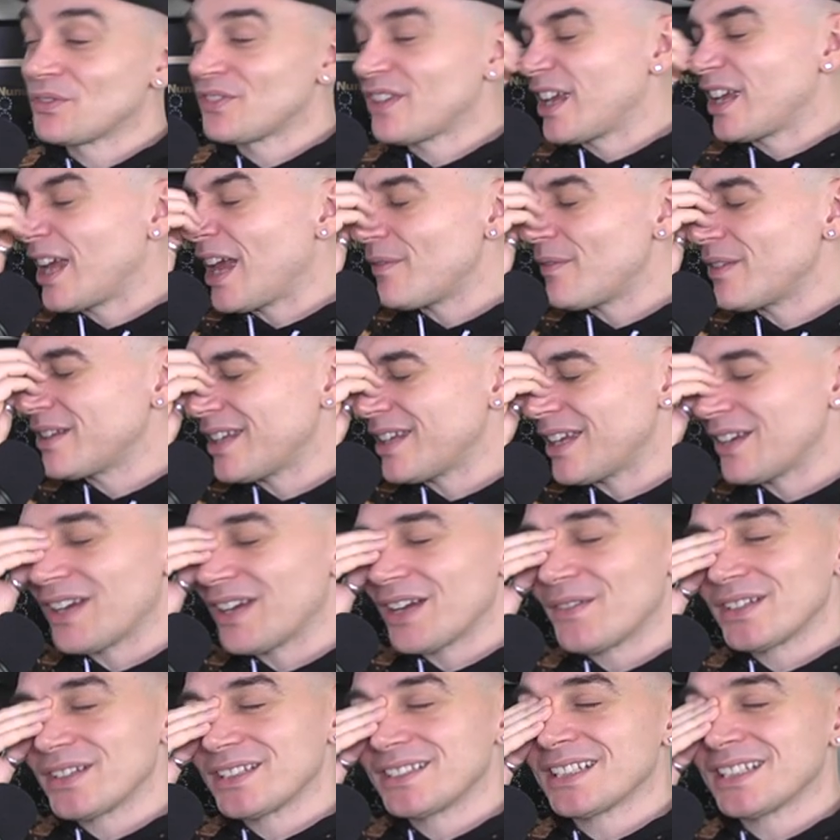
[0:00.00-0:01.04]
people saying have a ta-
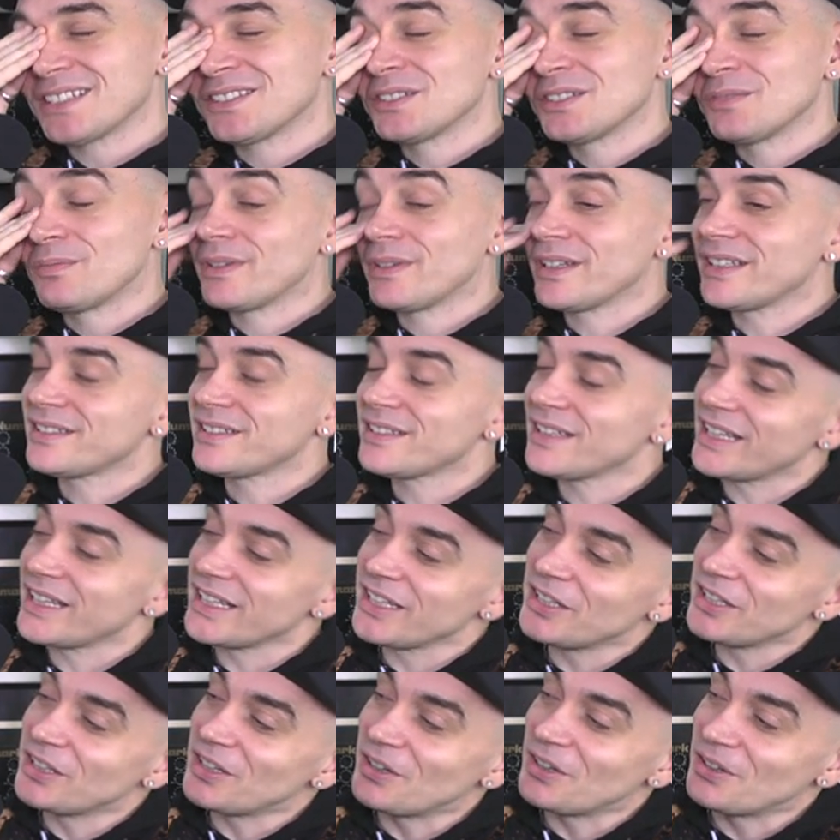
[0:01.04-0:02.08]
have a tattoo, but it's
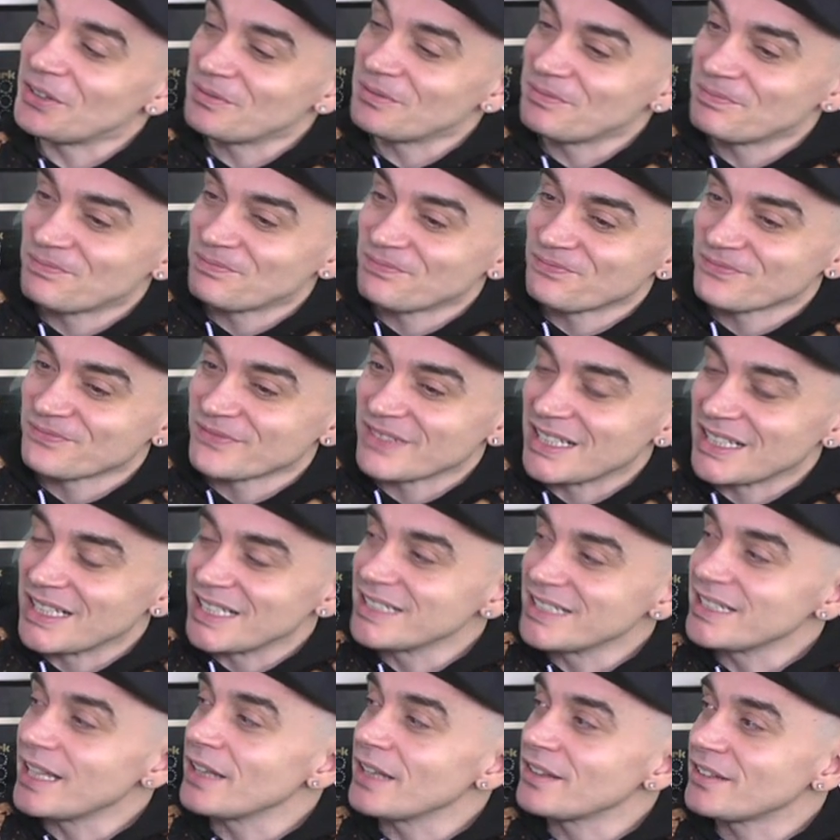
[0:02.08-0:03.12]
like you know,
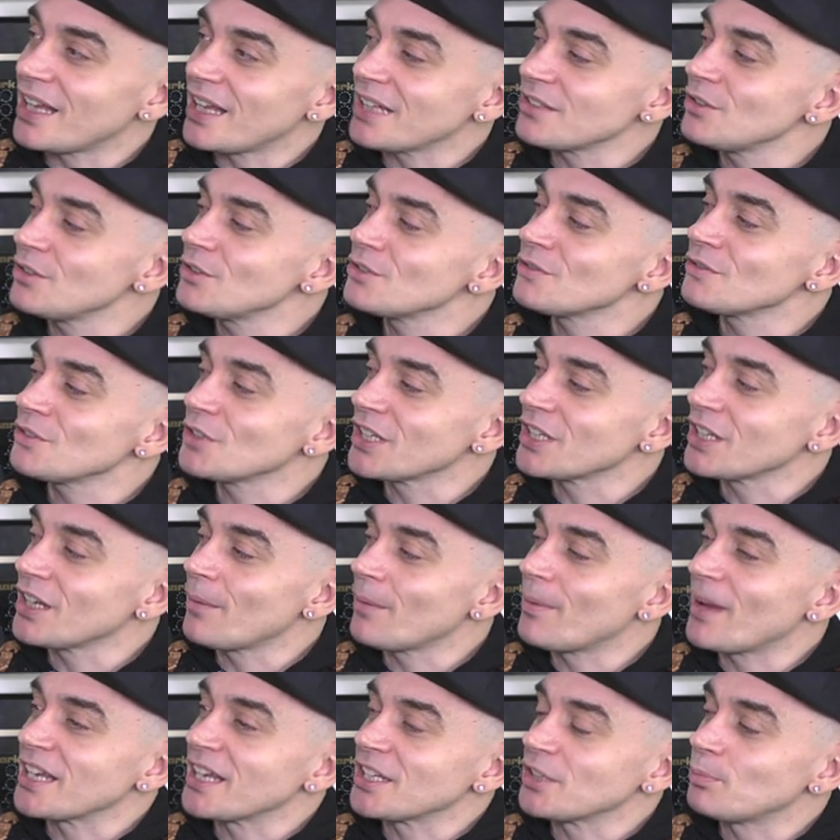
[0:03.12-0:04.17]
it, tattoos are on,
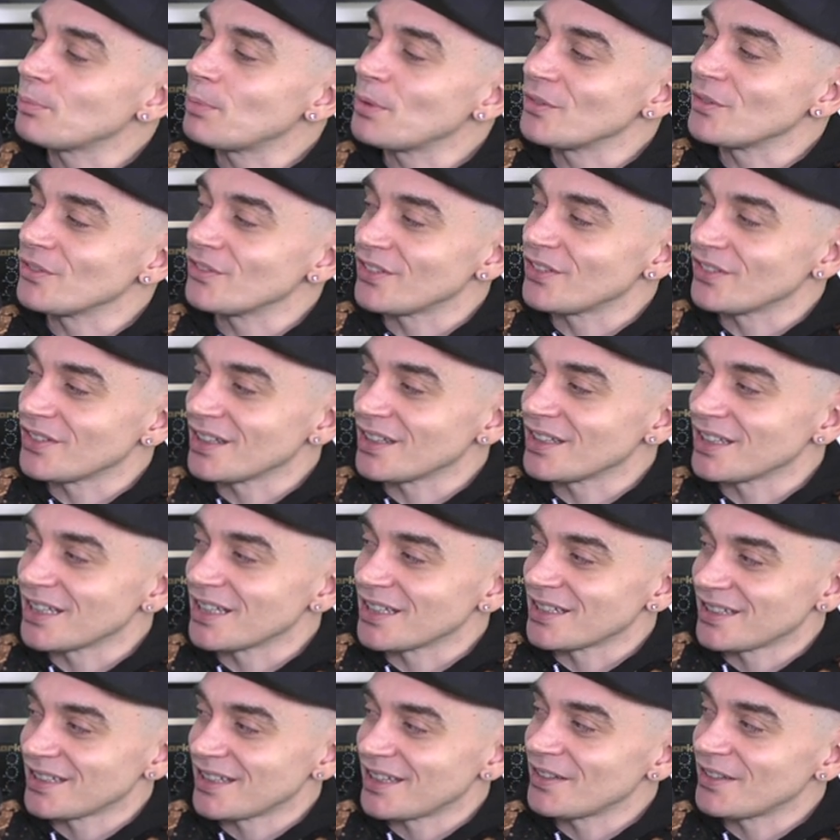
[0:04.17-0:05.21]
about experiences, aren't they?